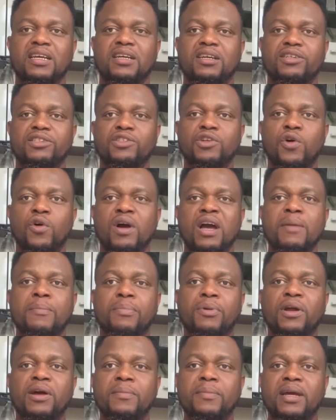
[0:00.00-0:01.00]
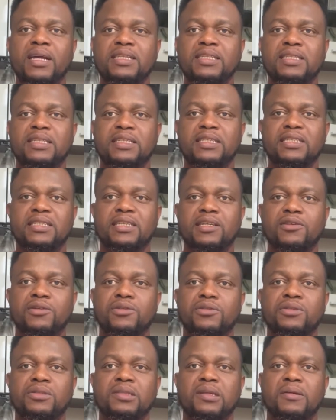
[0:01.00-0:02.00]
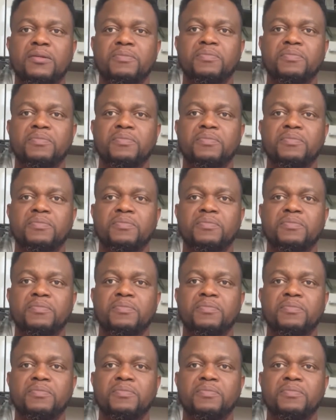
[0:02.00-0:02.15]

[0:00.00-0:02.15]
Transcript: your employment details,